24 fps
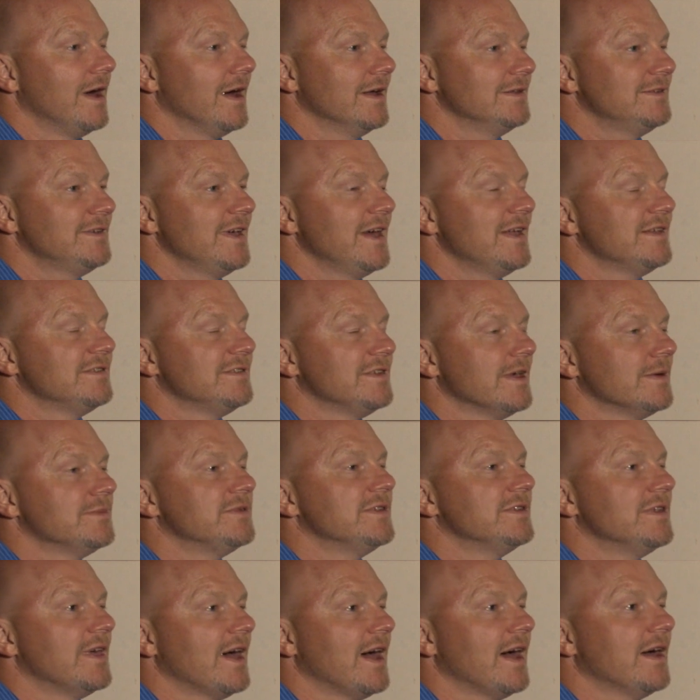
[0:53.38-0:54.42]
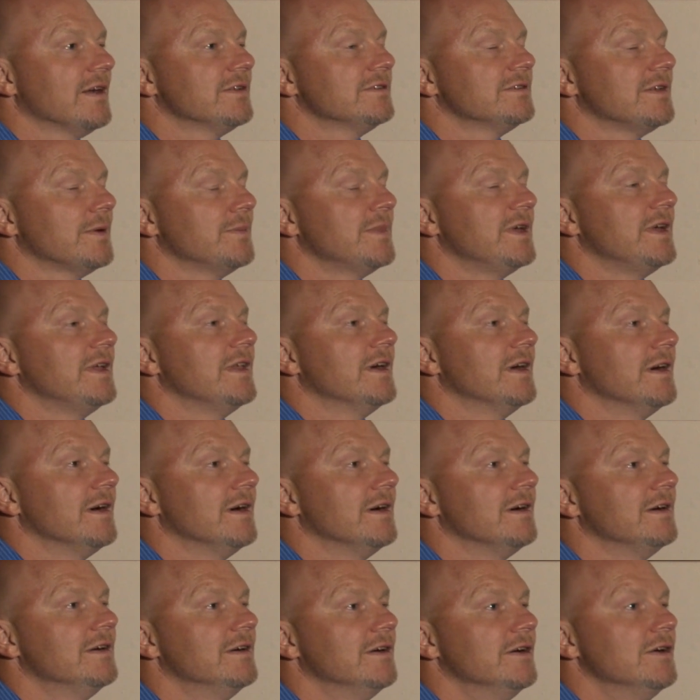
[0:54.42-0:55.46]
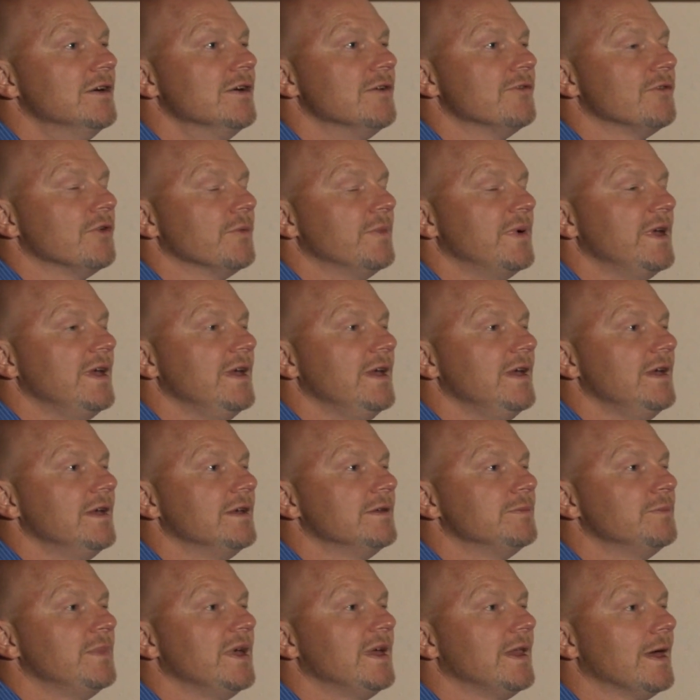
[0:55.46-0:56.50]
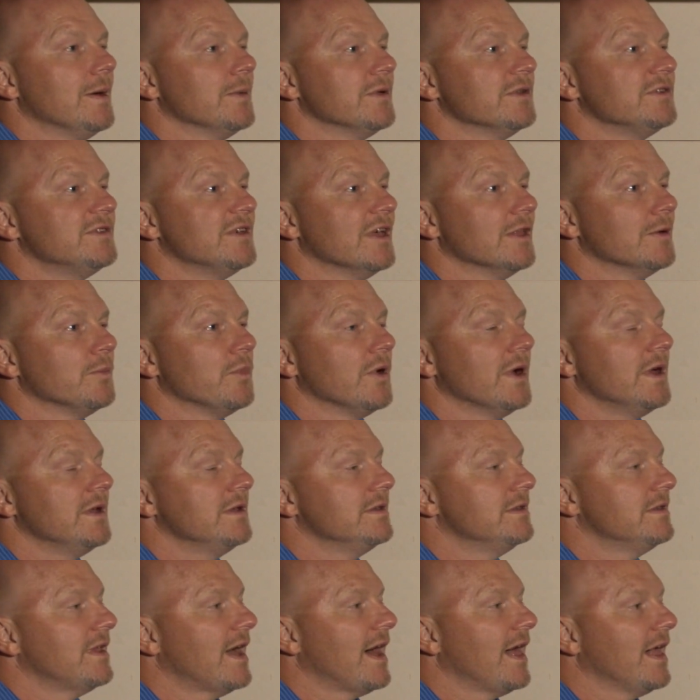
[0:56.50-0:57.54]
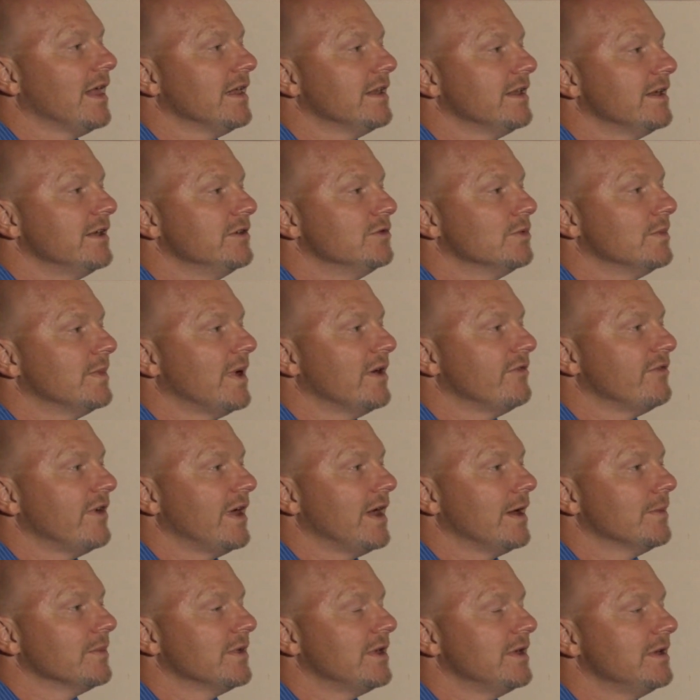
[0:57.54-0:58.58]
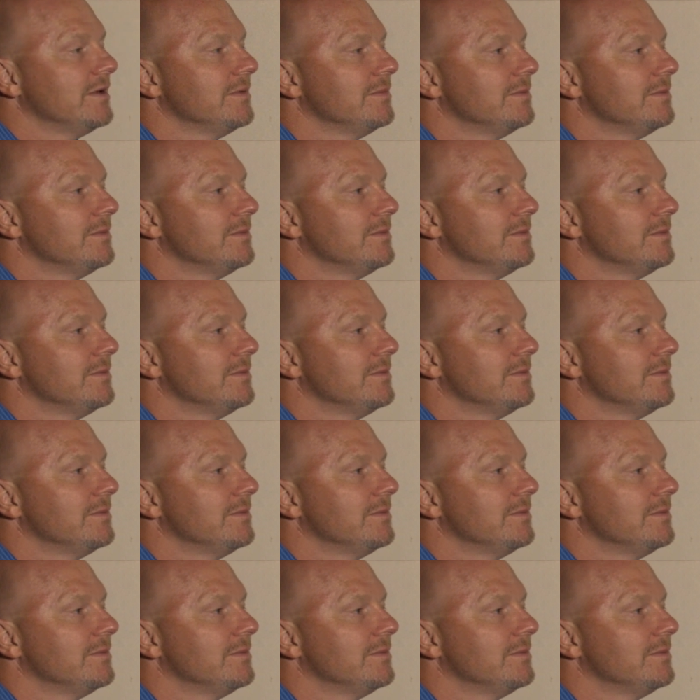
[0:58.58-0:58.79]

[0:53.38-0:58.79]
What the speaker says: I'd say it's ups and downs. I mean, for me, being able to celebrate the holidays with my family,